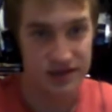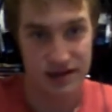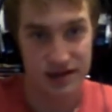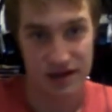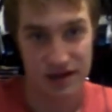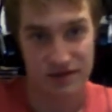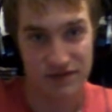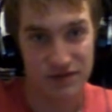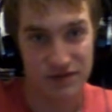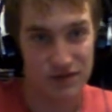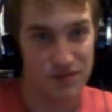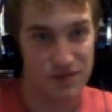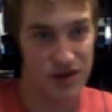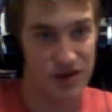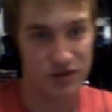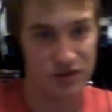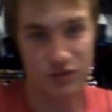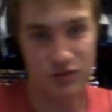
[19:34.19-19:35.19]
after
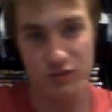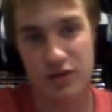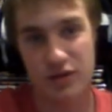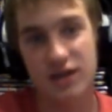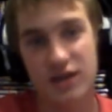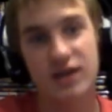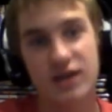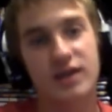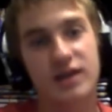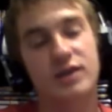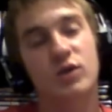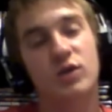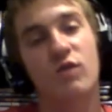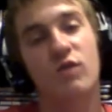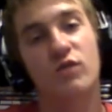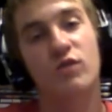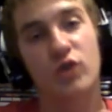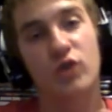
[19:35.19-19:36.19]
about twenty years
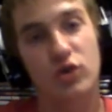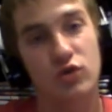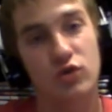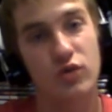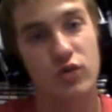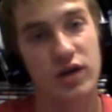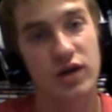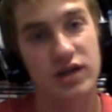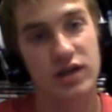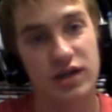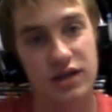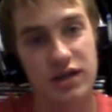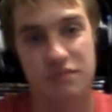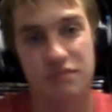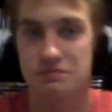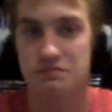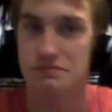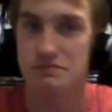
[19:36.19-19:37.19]
of not
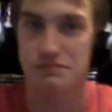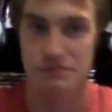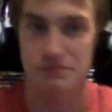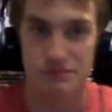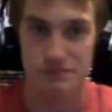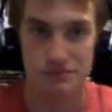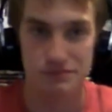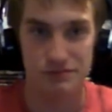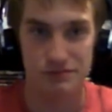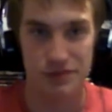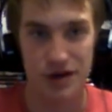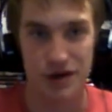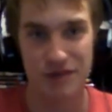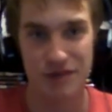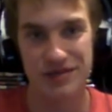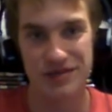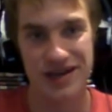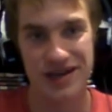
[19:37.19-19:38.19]
directing.
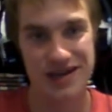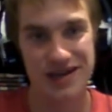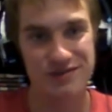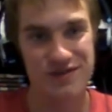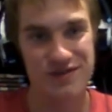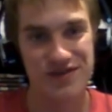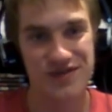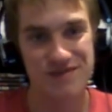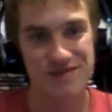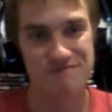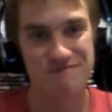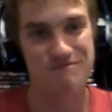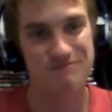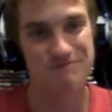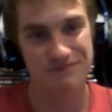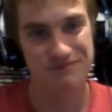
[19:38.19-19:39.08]
I'm keen with him.